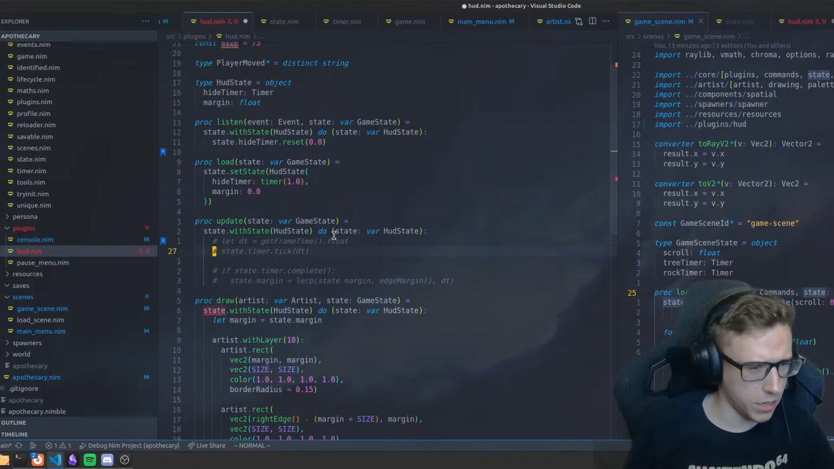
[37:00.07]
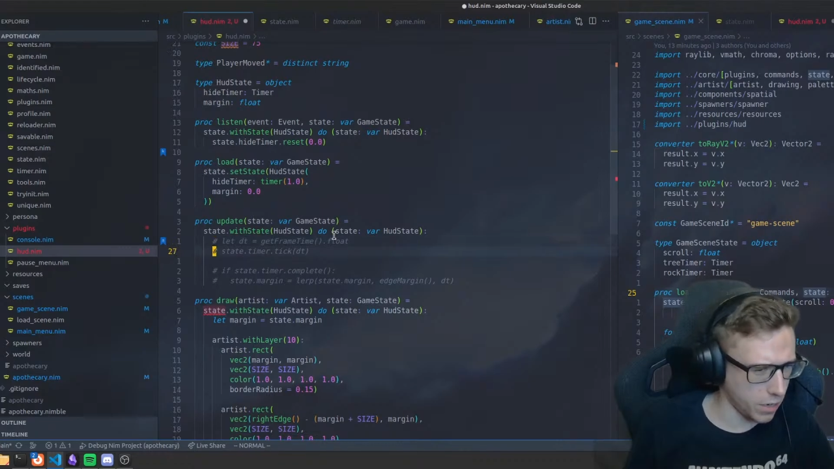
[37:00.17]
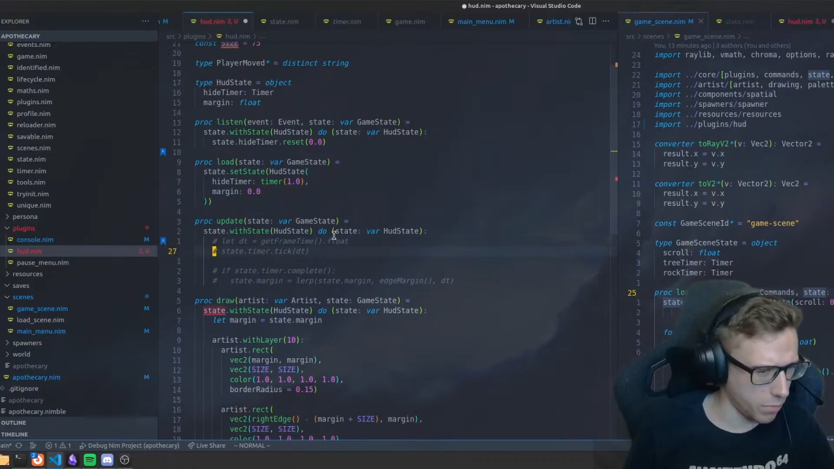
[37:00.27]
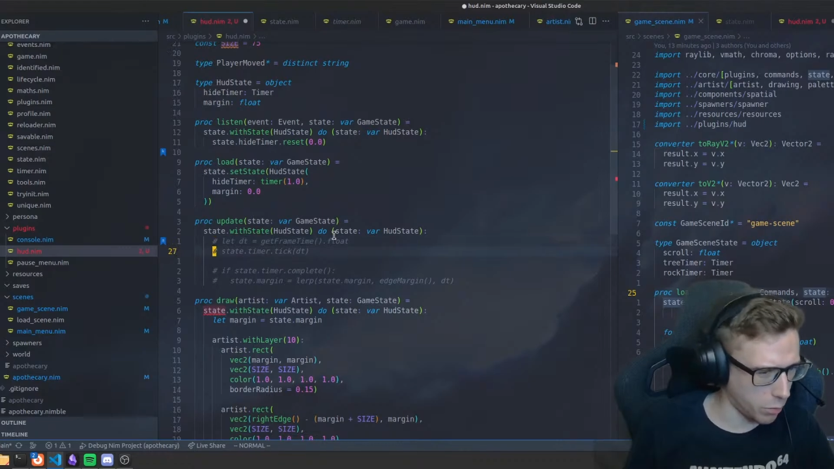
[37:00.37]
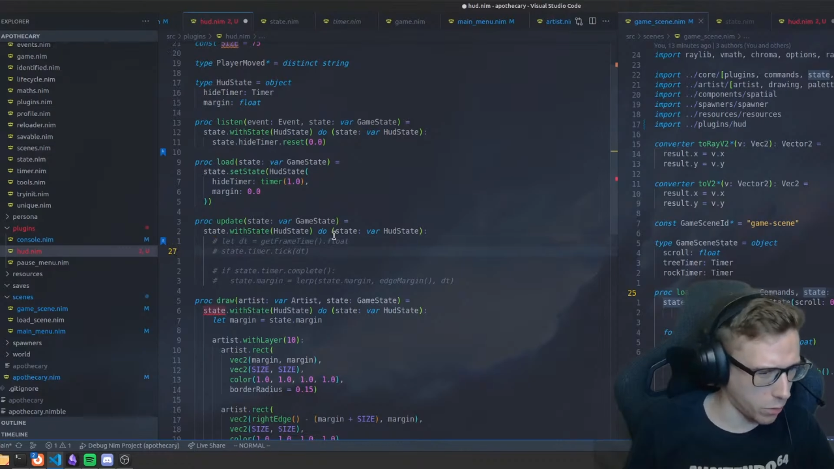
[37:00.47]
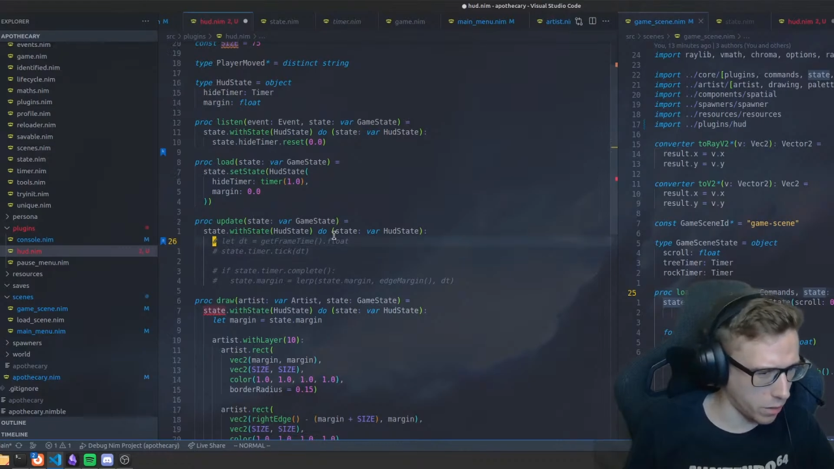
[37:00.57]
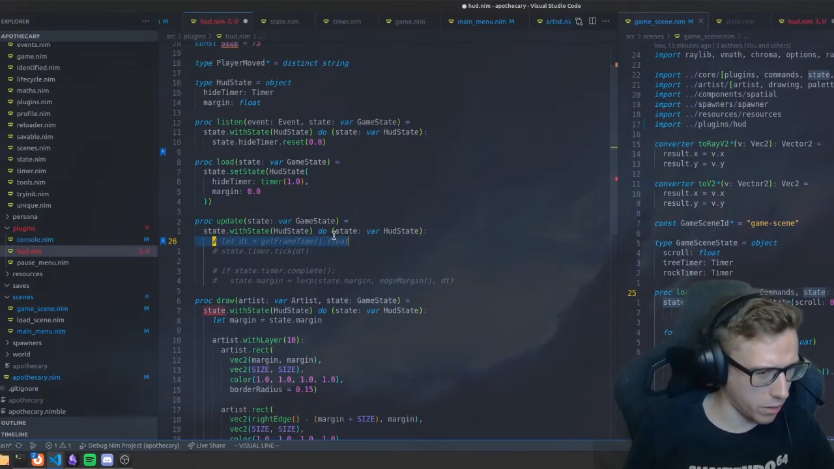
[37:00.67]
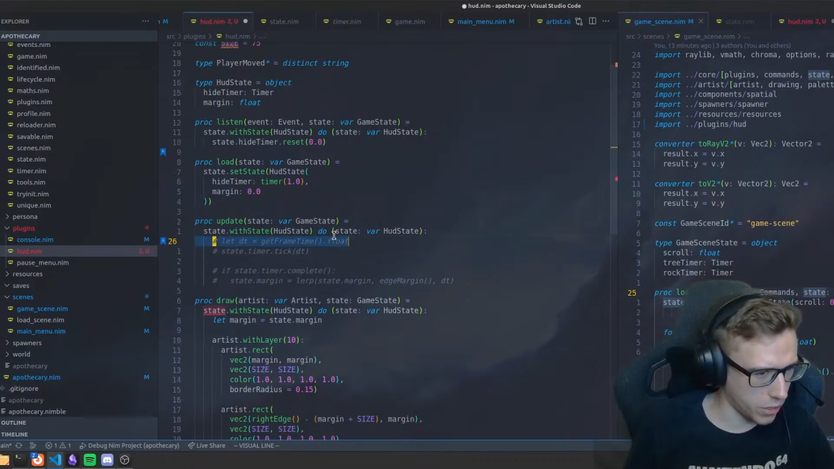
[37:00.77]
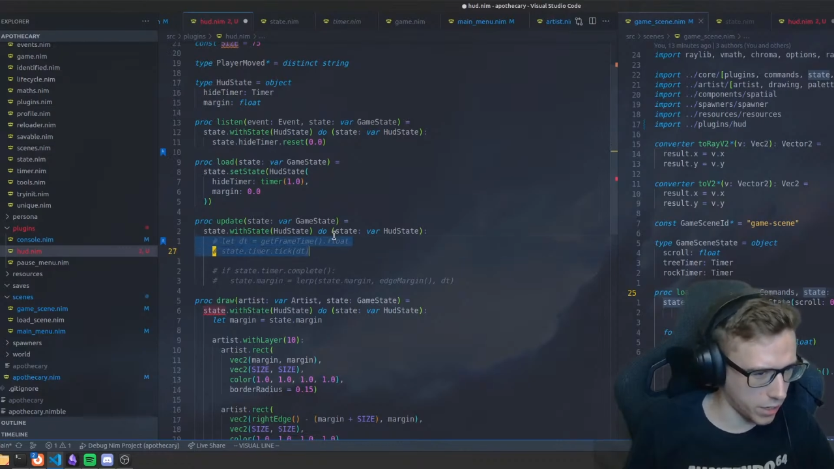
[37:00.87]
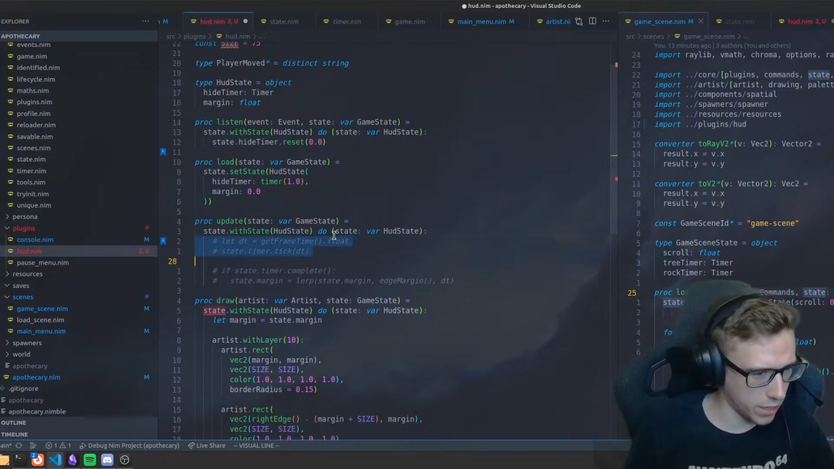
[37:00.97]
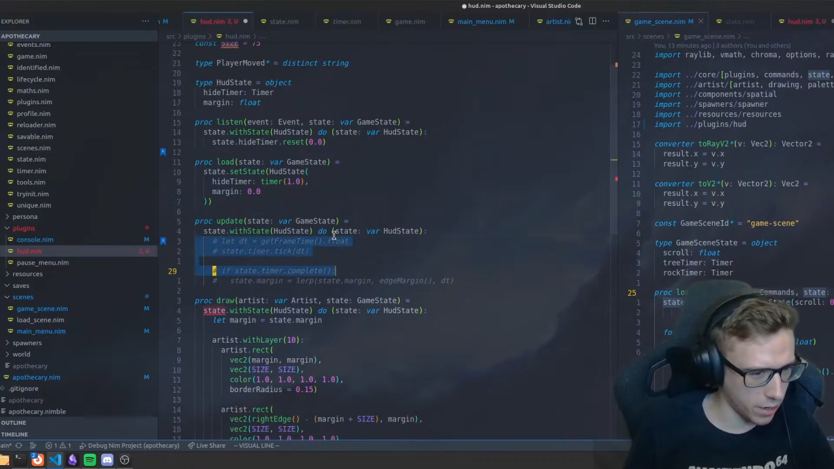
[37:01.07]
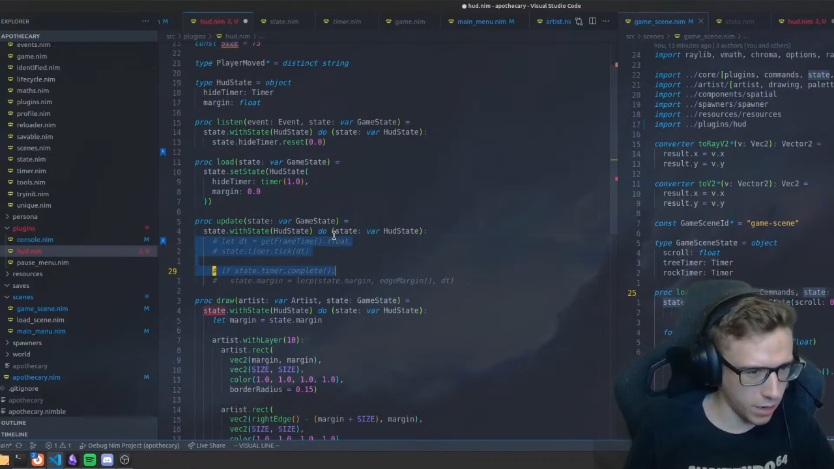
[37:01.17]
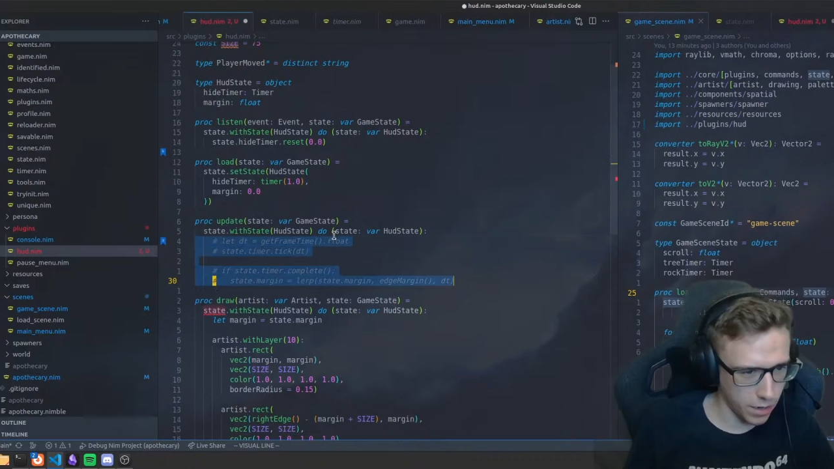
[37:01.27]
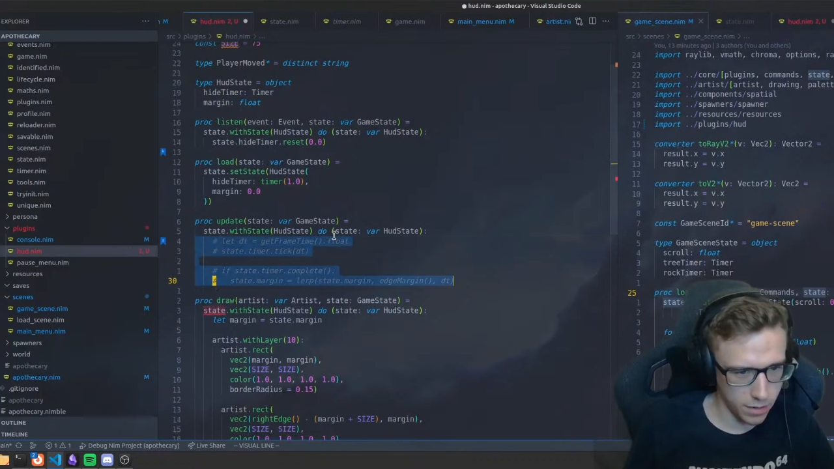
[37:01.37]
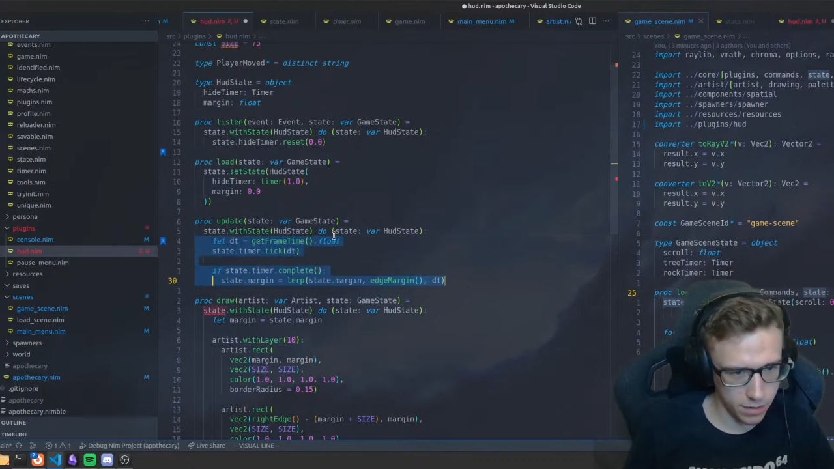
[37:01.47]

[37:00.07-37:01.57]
need to import JSON-y?